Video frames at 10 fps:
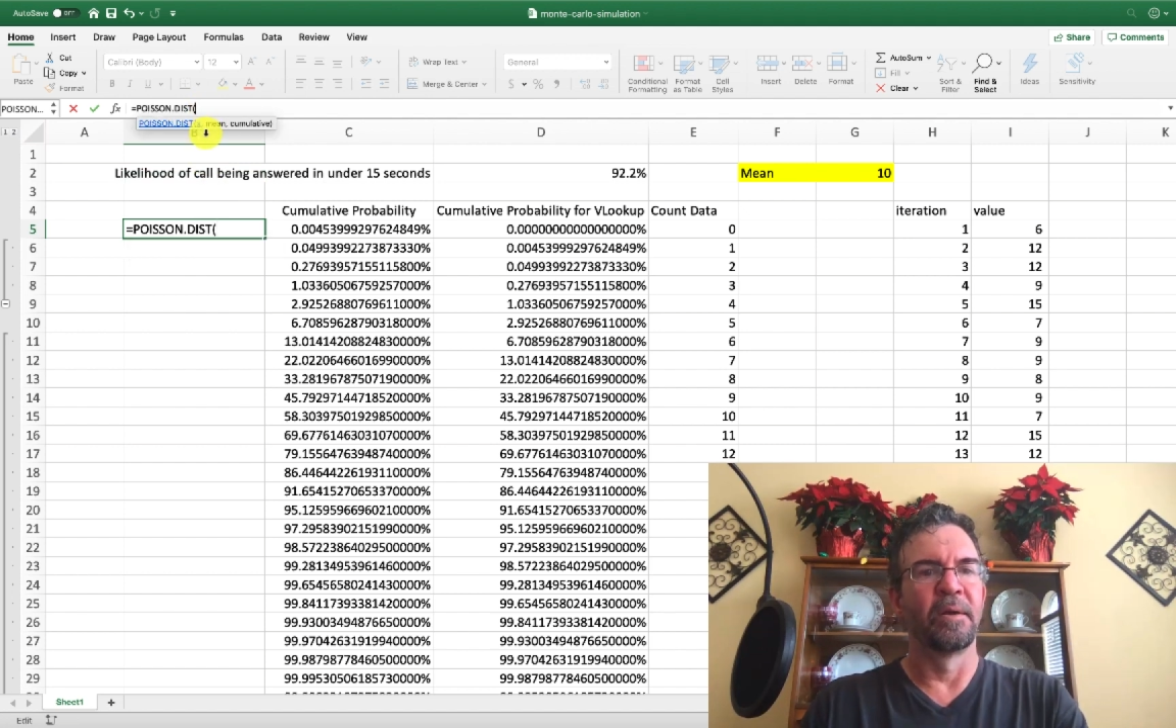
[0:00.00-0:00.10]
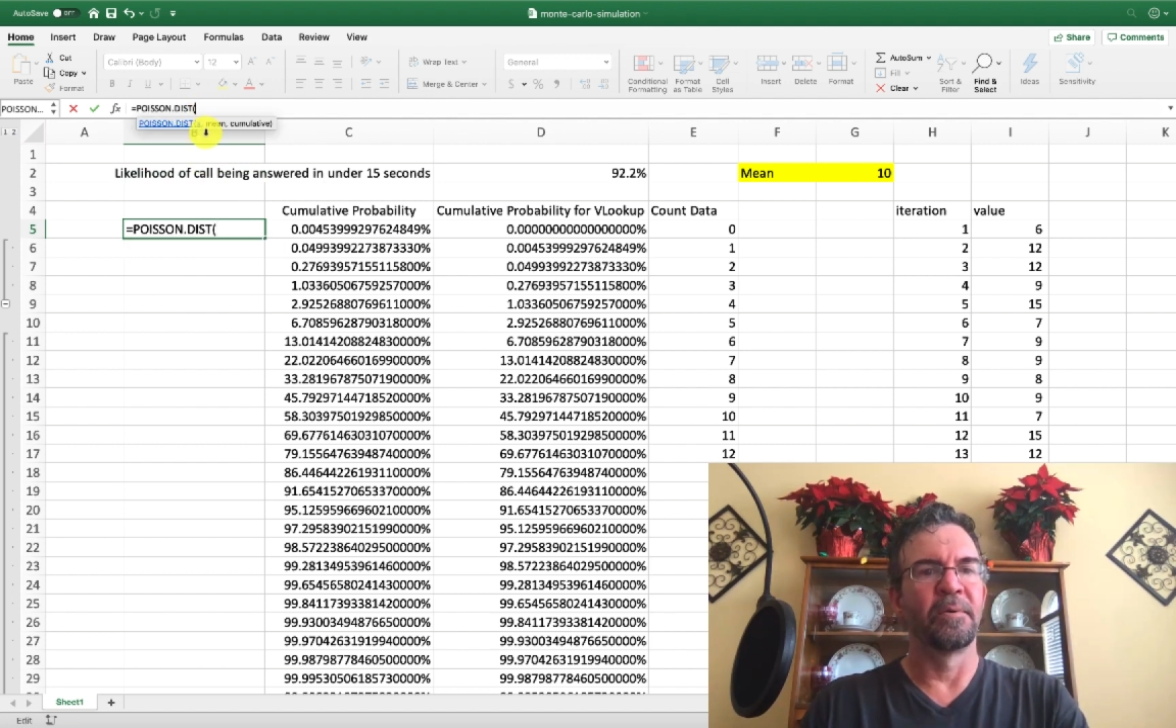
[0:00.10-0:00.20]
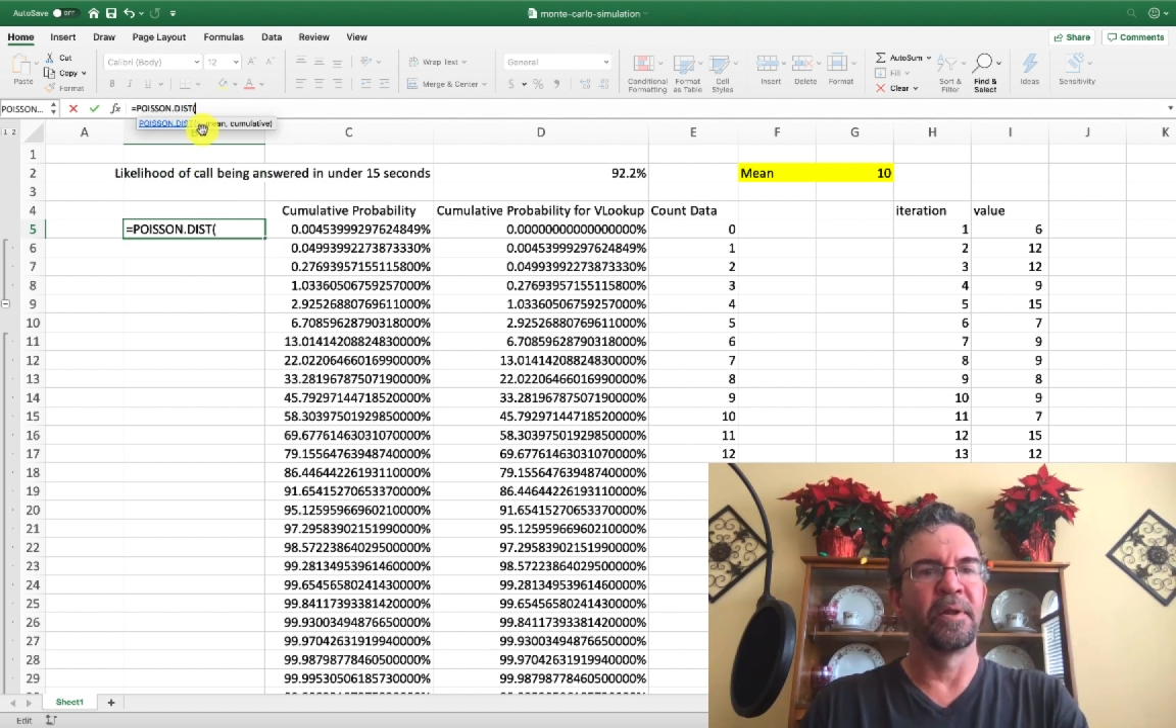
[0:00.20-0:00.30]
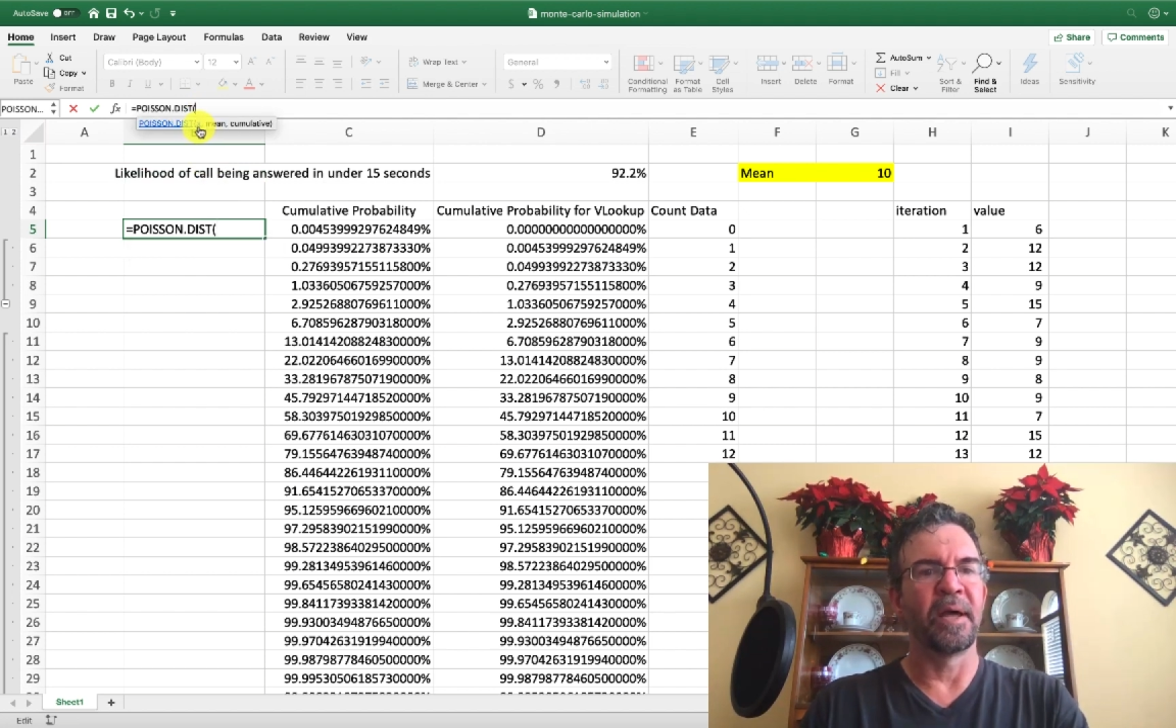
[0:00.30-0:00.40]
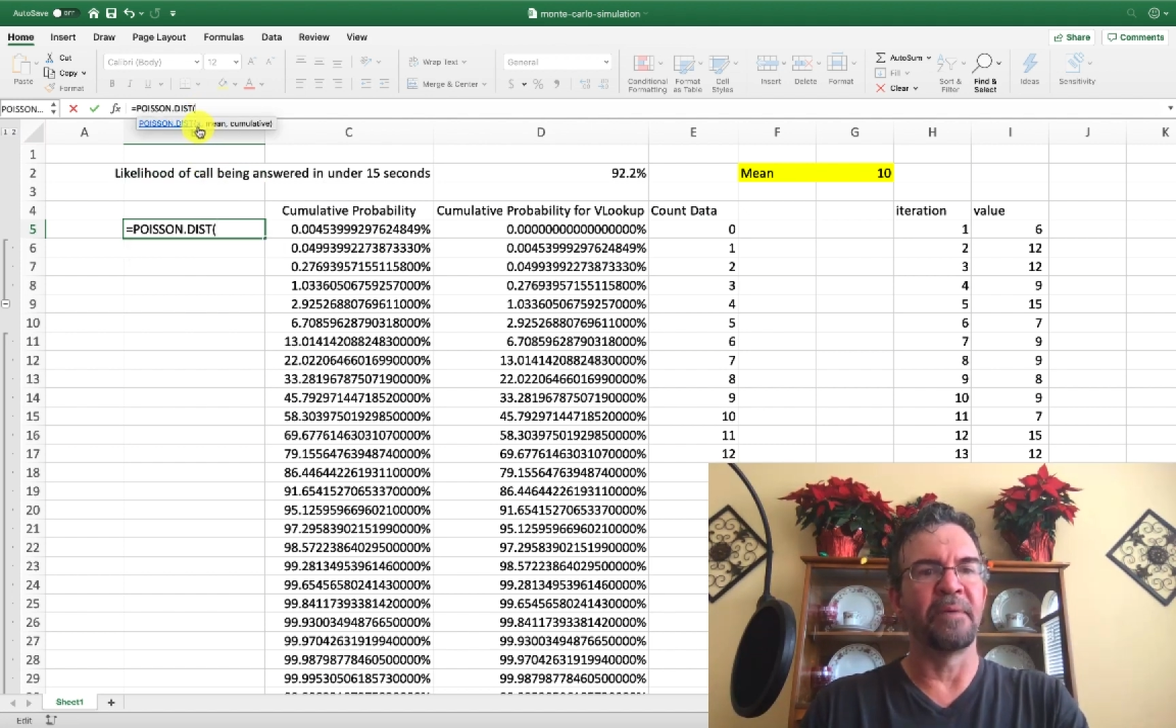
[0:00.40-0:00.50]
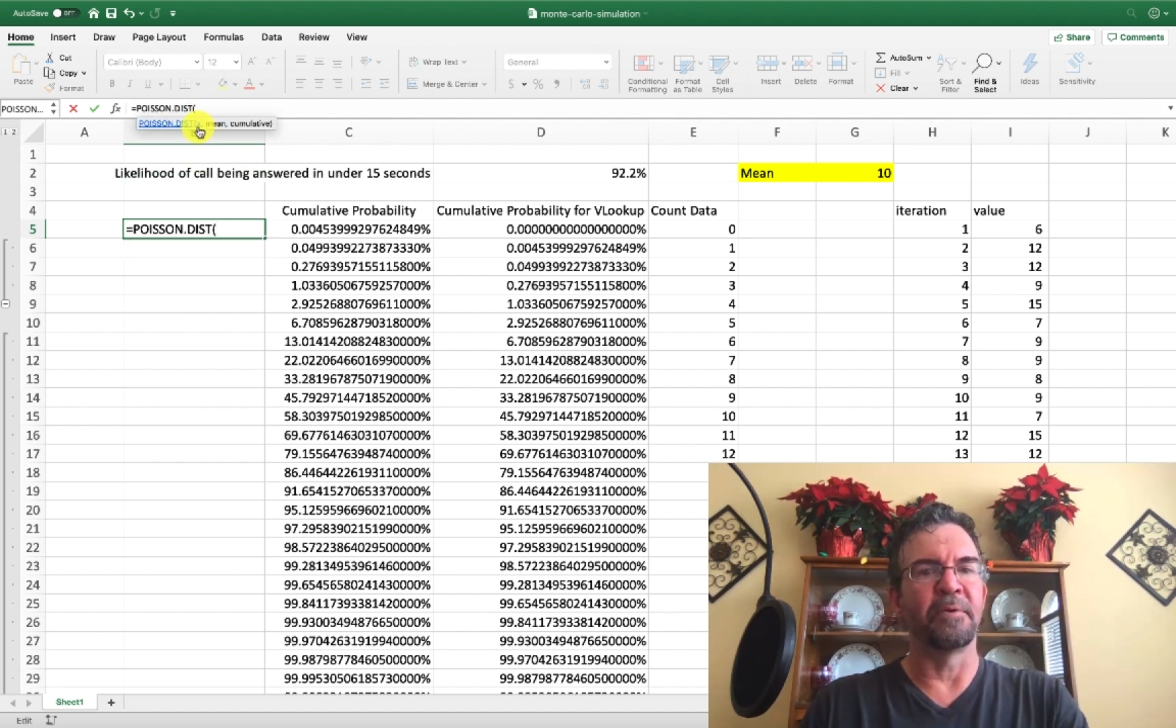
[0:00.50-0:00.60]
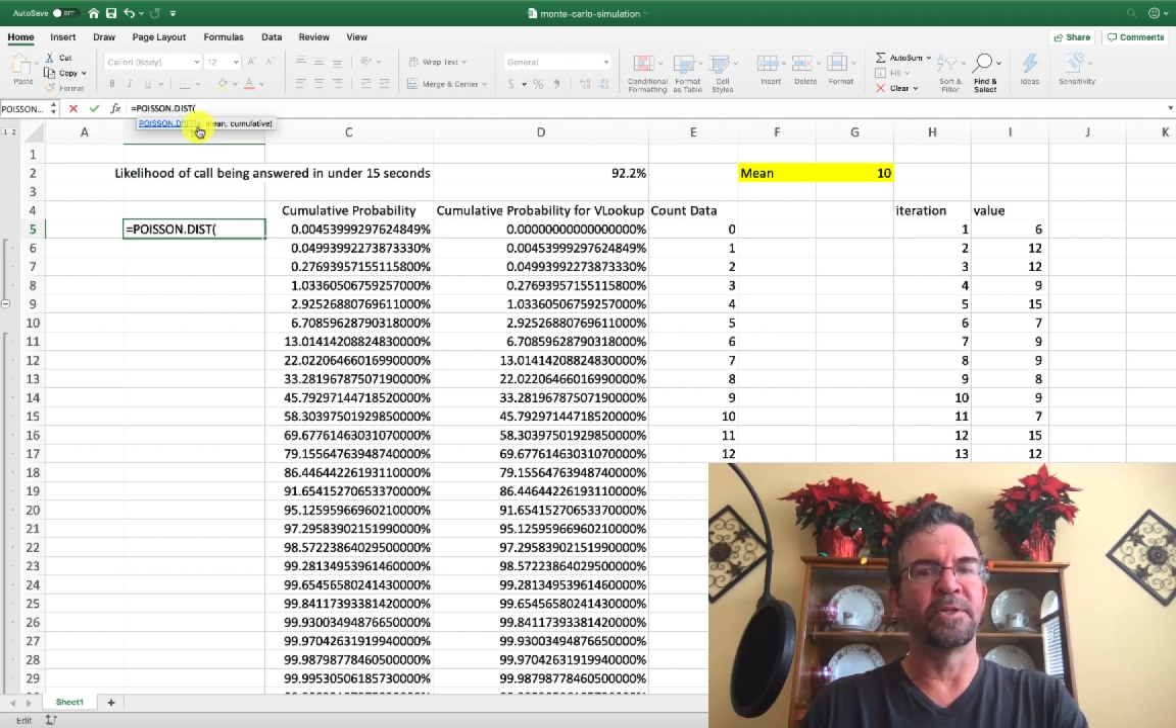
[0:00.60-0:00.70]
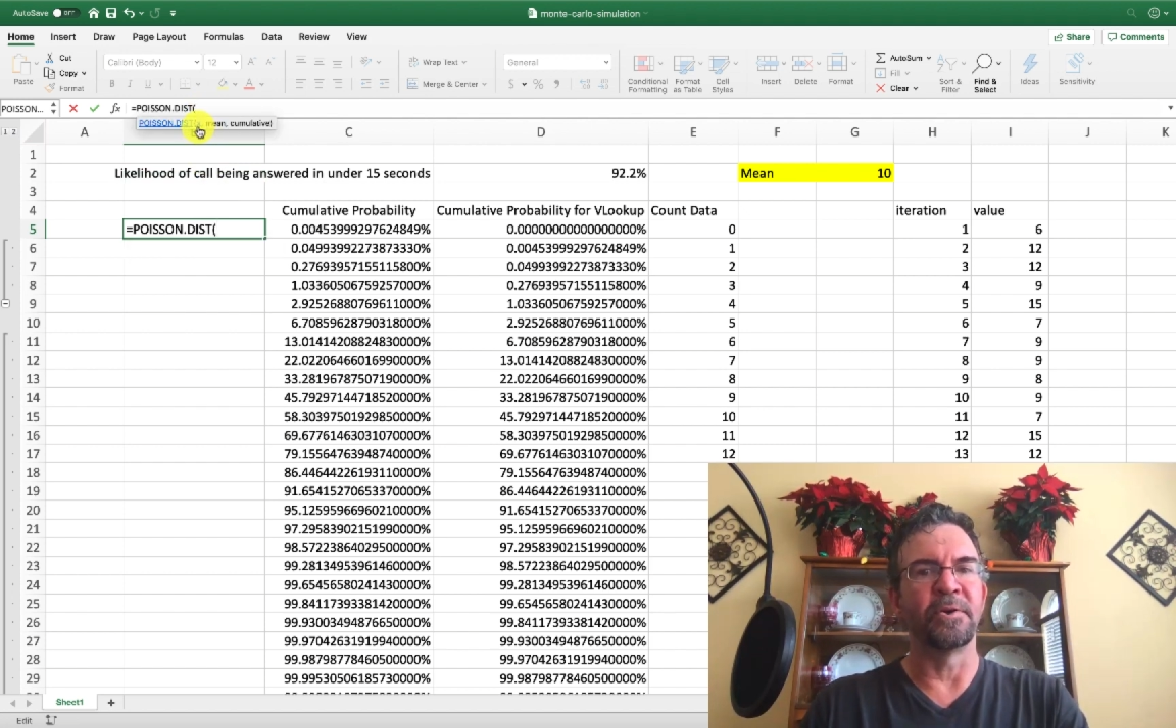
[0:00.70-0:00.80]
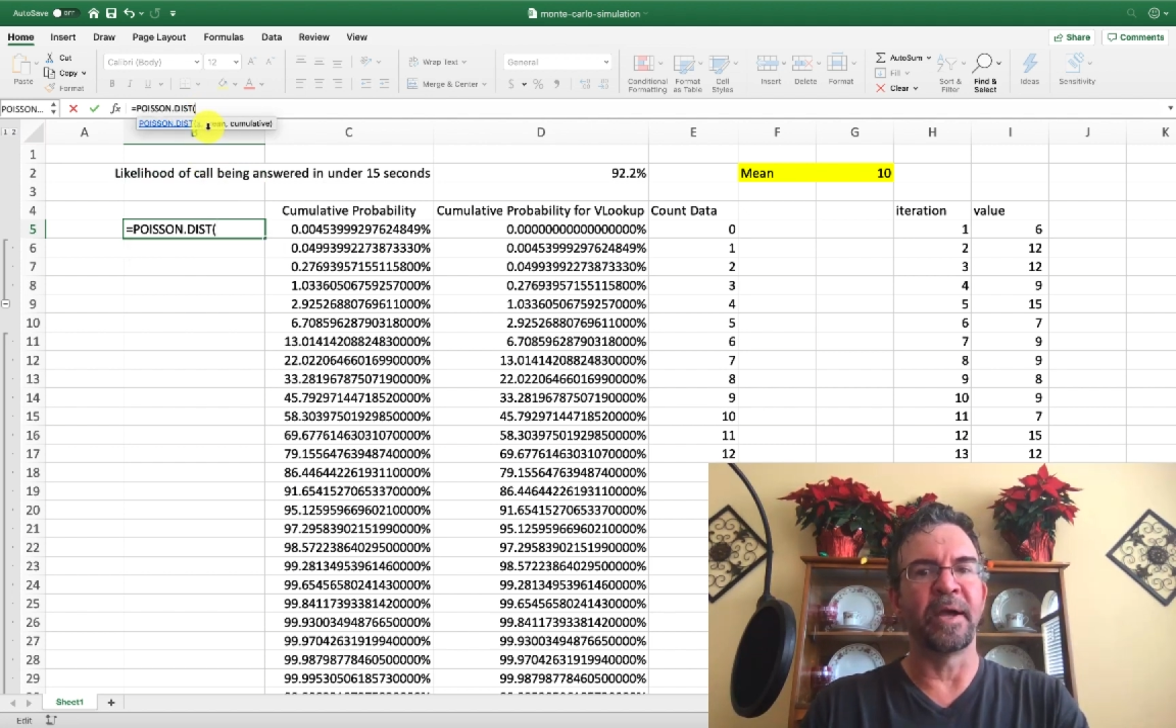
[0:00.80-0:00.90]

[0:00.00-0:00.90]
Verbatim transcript: we'd have what your